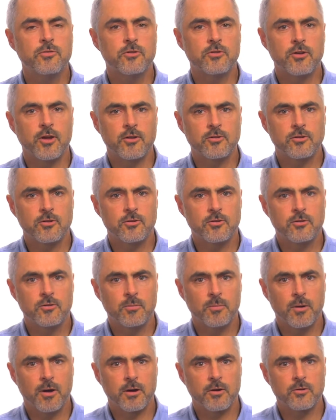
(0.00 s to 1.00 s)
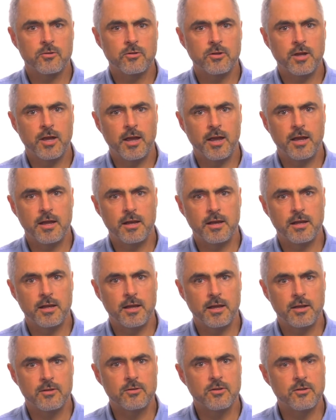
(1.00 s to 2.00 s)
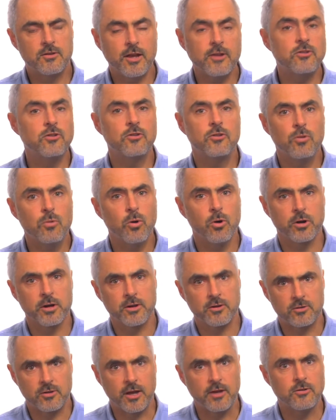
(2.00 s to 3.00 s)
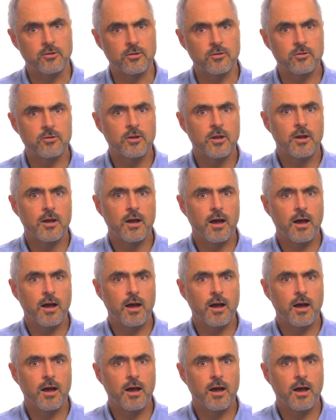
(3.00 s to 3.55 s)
for Justice and Democracy Haiti, it's actually two organizations,